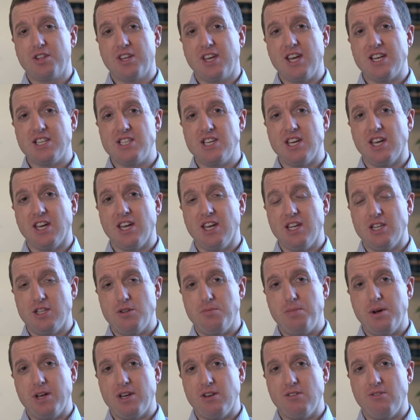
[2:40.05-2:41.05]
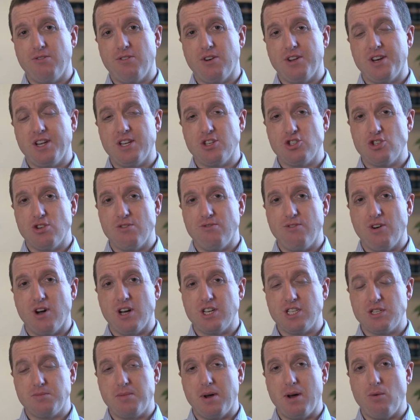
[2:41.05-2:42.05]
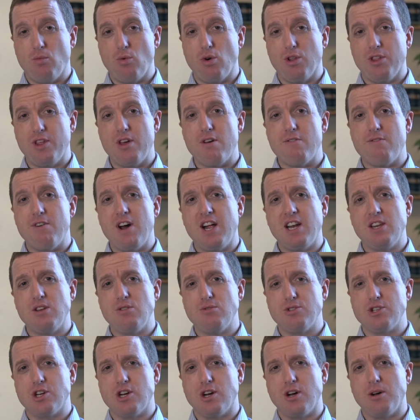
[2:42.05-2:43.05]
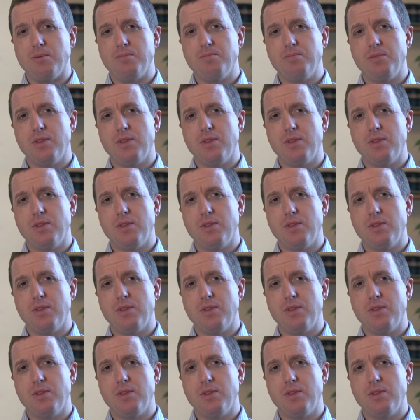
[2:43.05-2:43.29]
getting independent financial advice about what their values are.